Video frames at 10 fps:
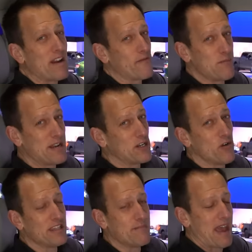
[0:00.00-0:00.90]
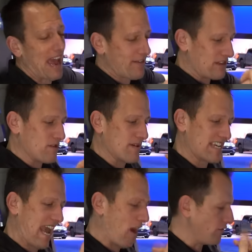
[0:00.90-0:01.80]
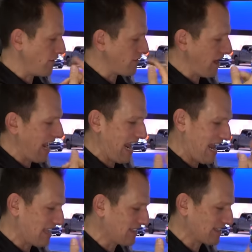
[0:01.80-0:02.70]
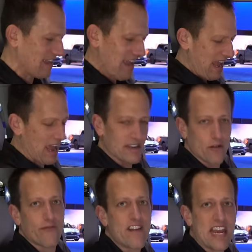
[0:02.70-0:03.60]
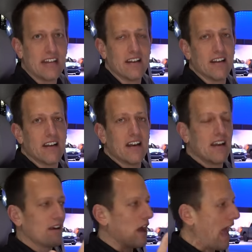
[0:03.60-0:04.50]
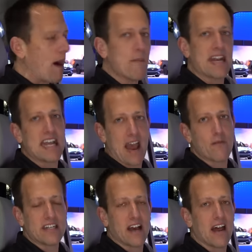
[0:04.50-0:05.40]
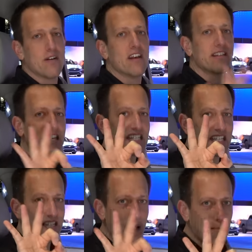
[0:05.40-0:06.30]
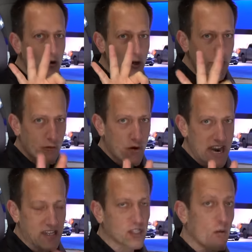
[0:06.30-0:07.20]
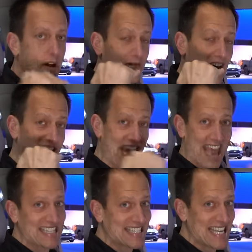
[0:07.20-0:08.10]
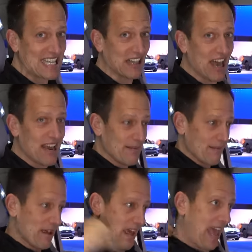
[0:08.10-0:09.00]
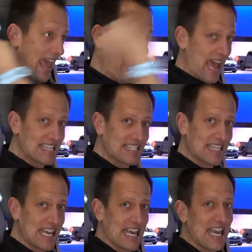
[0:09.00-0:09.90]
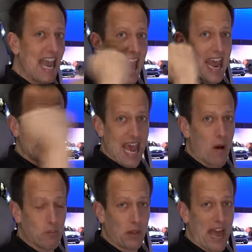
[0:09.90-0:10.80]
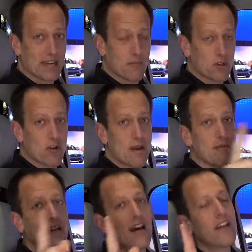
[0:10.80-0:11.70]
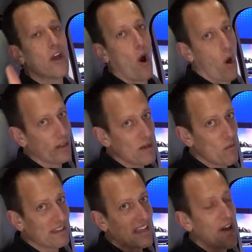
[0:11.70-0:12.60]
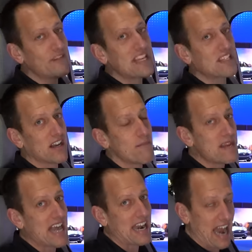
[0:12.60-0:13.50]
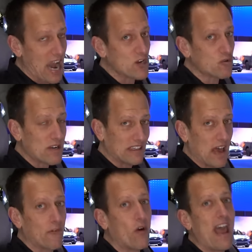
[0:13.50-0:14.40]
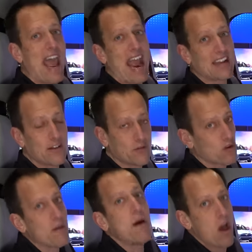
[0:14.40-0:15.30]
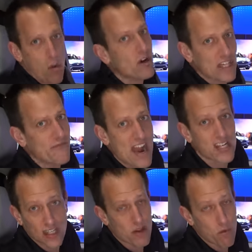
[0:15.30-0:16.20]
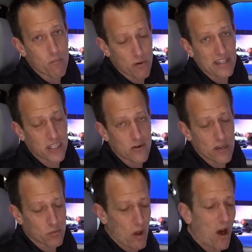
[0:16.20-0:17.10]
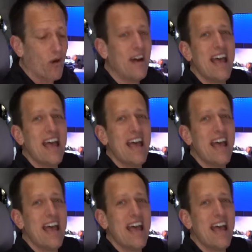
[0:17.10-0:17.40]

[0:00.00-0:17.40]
If you've been doing the math and you've been counting on your hands and your feet, how many have we done? This is number three. So we've done ST line, ST, and now platinum trim. The only one left is going to be that entry level active trim, which eventually we'll bring to you as well.